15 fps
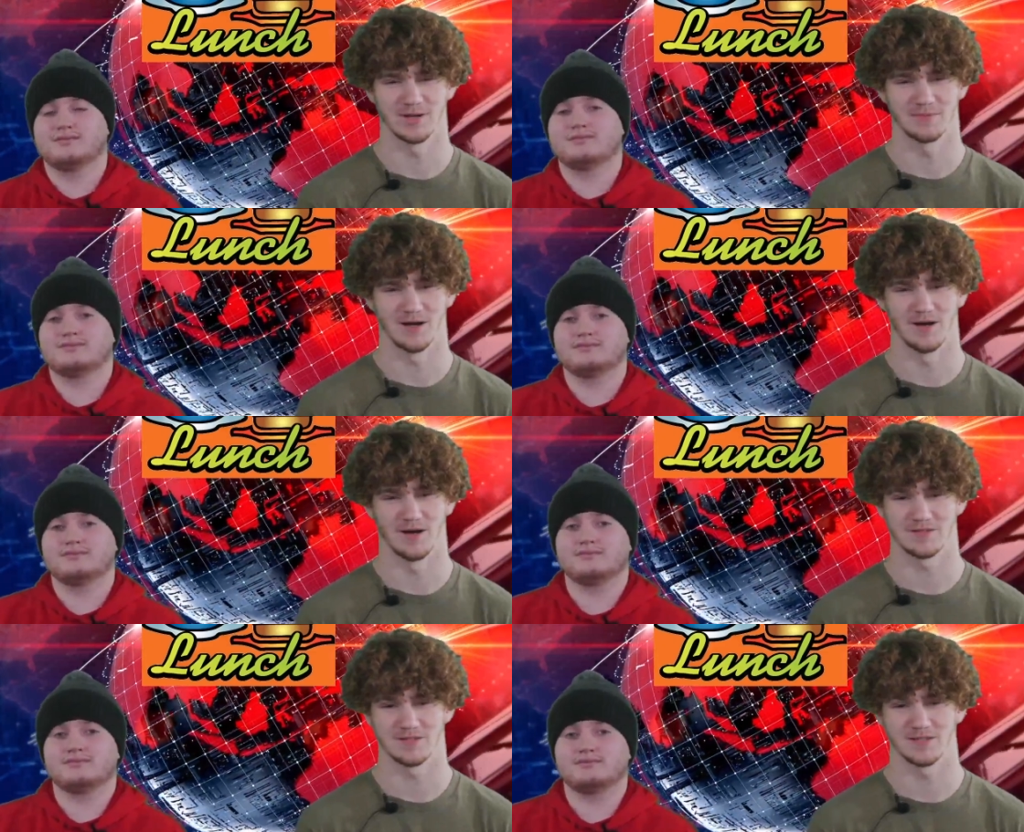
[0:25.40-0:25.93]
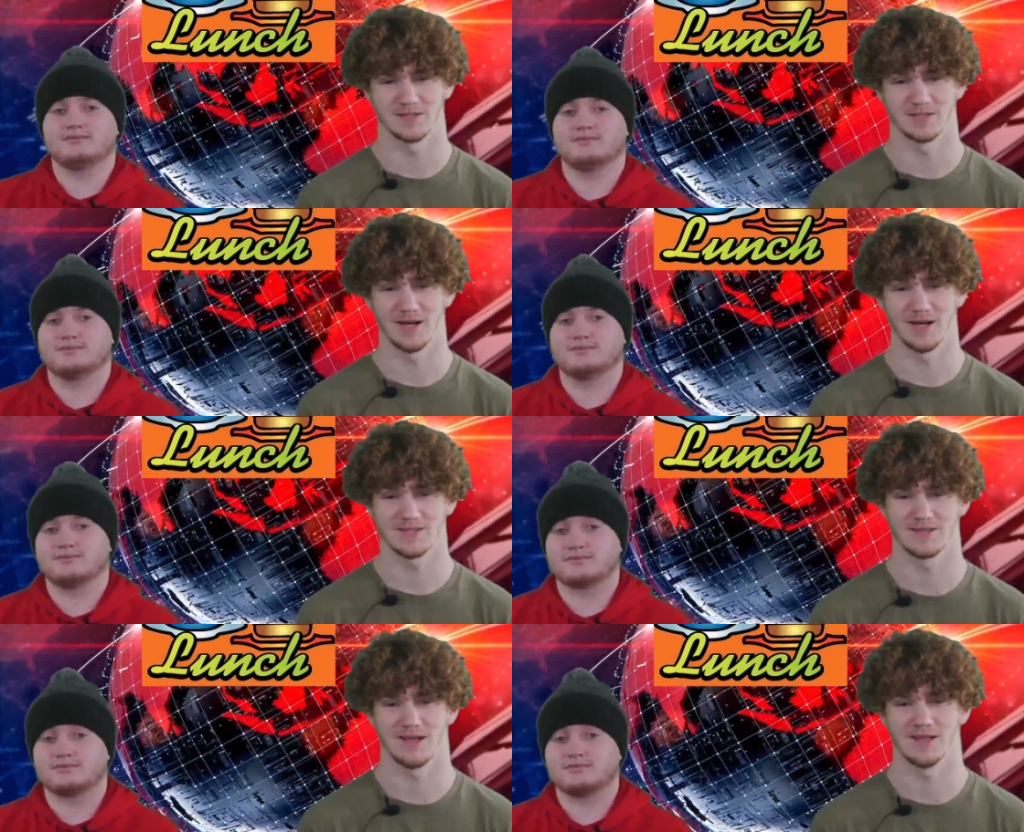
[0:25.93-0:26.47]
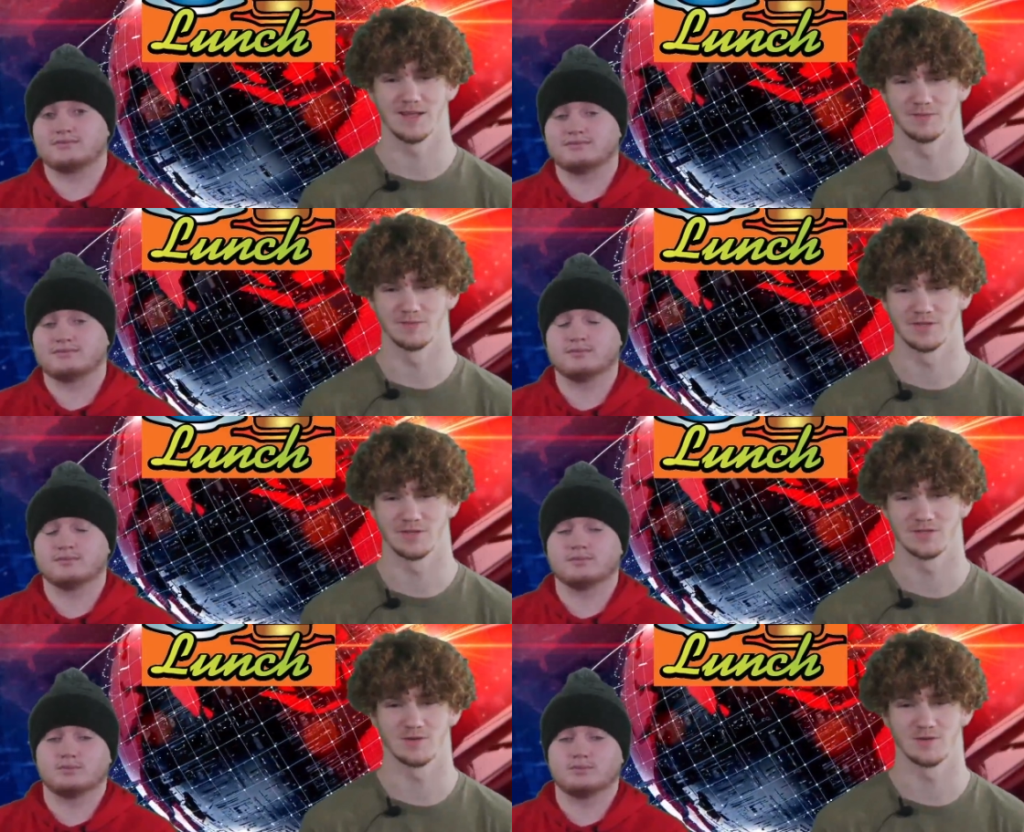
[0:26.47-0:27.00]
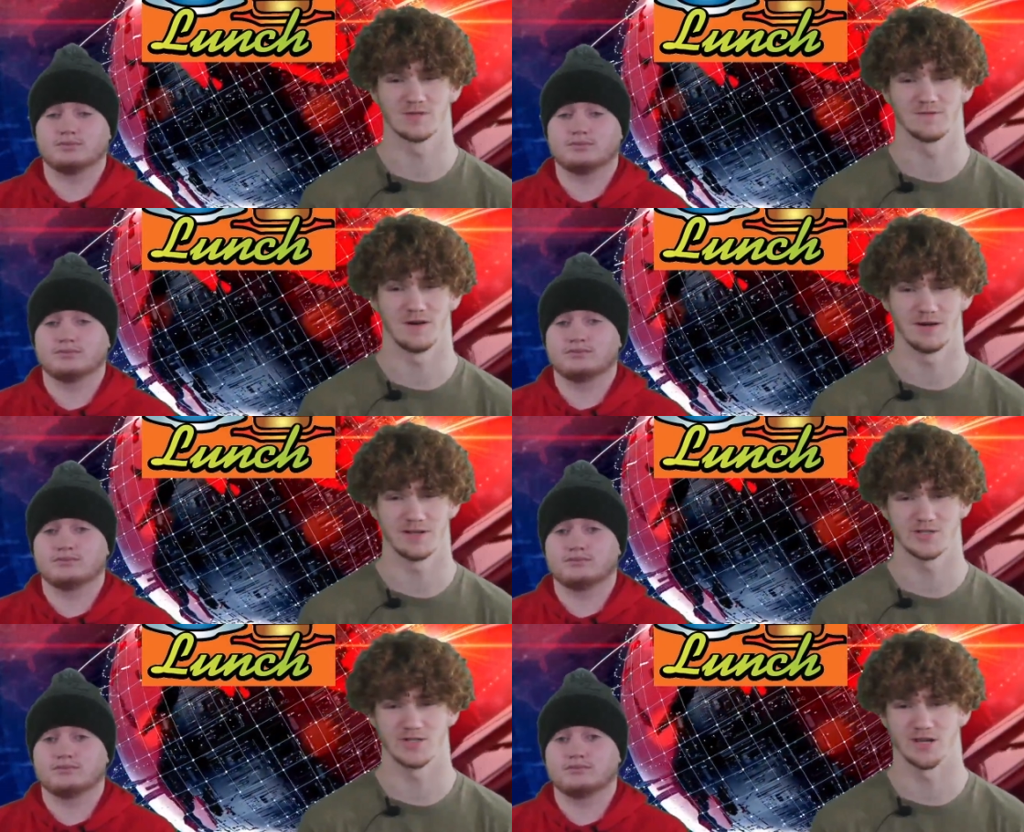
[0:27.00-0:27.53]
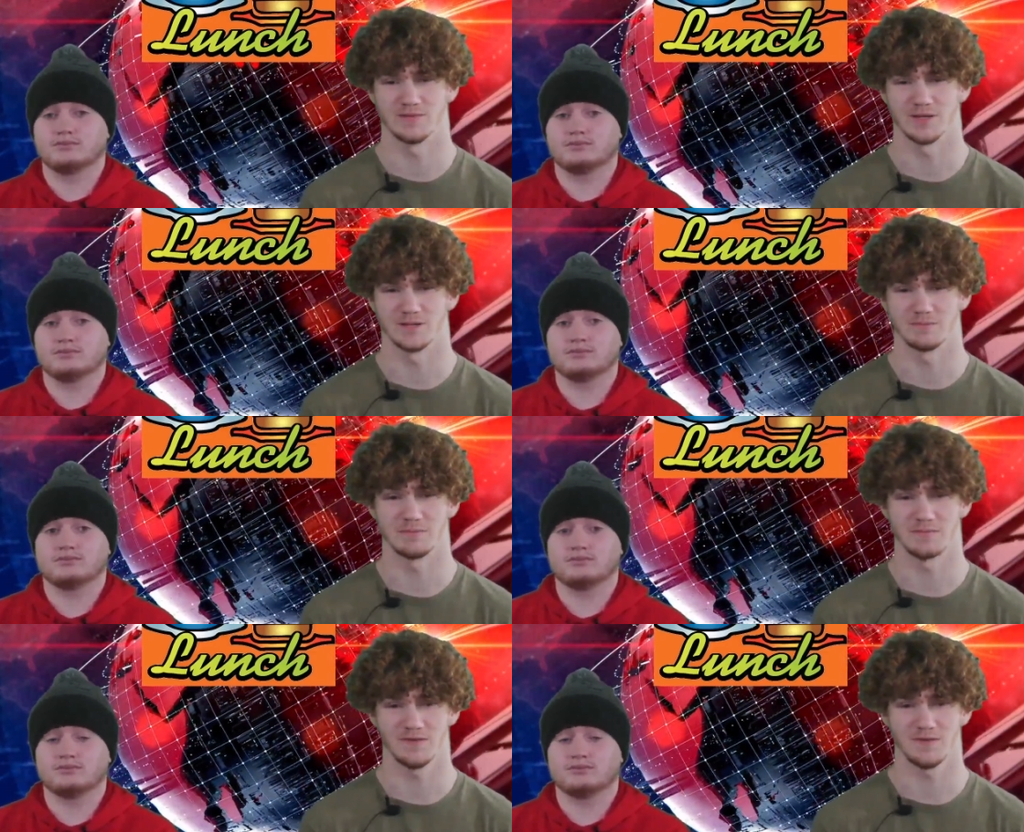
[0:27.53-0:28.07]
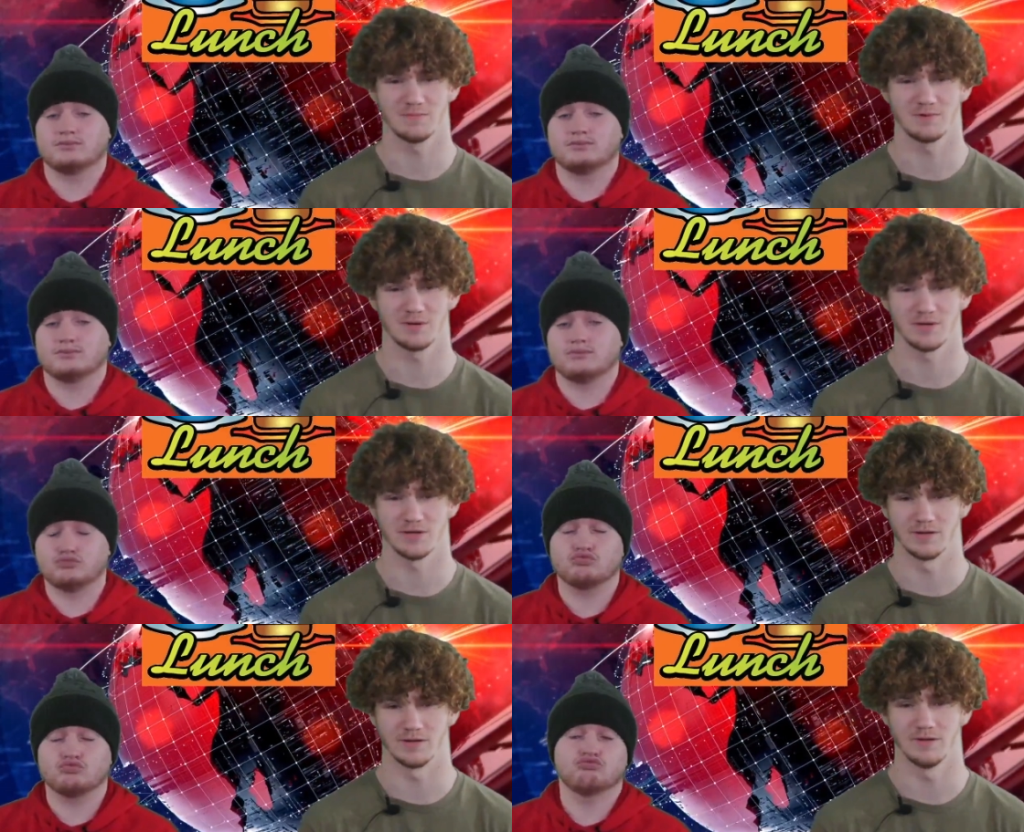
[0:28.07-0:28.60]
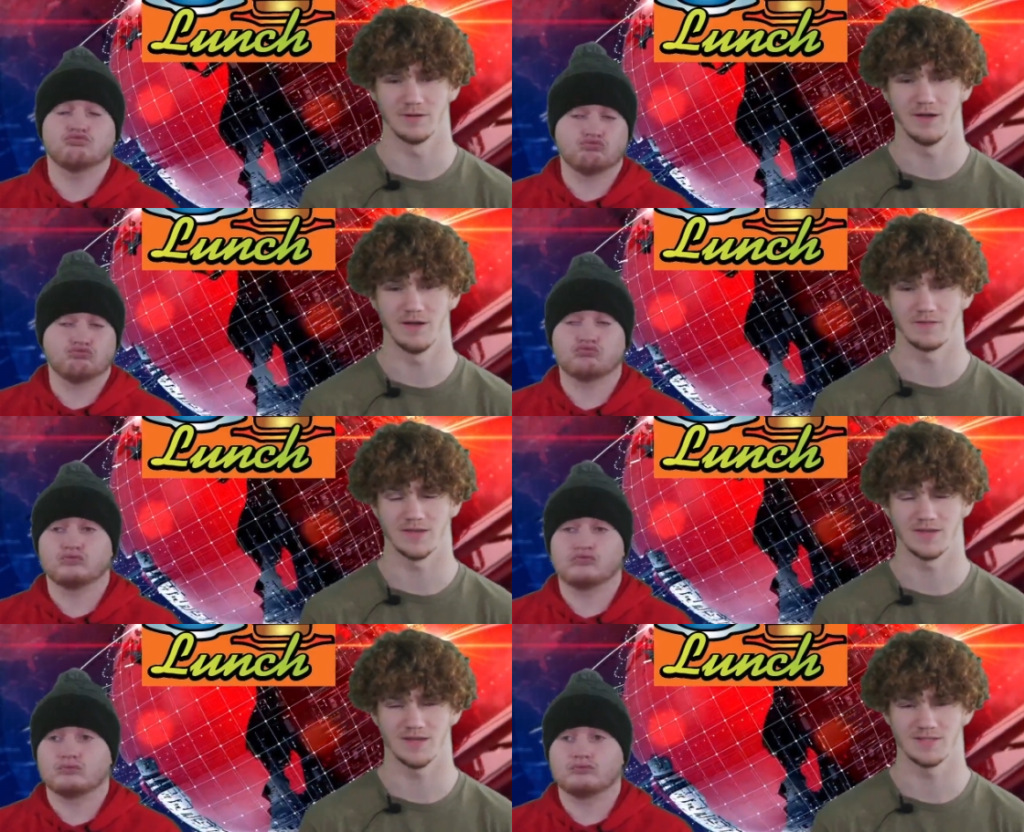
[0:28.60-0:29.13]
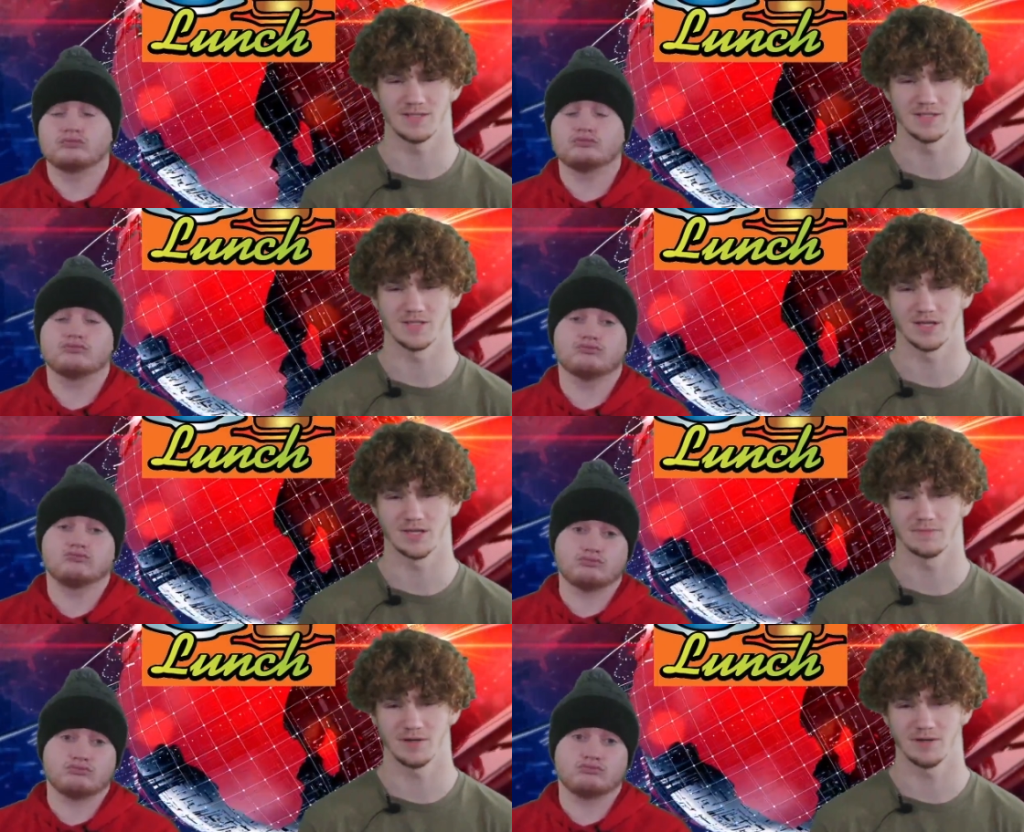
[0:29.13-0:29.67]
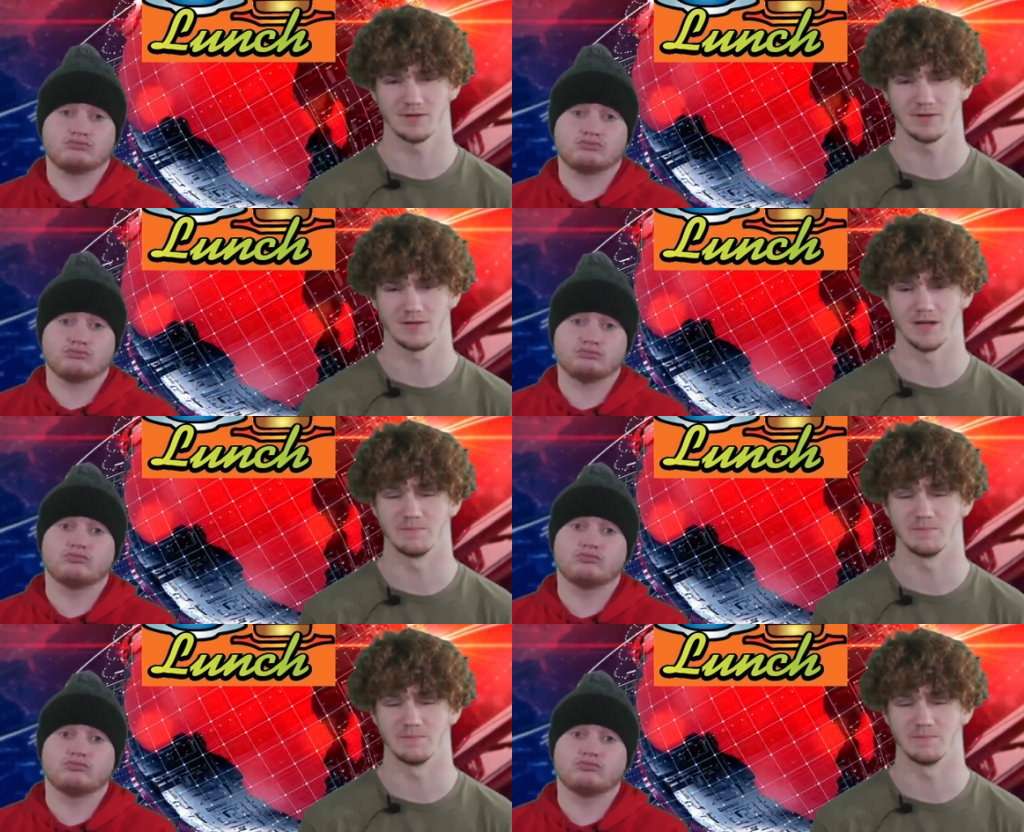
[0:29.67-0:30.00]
Speaker 1: puffs, tossed salad with the choice of entree being beefy burrito, fiesta chicken boat, and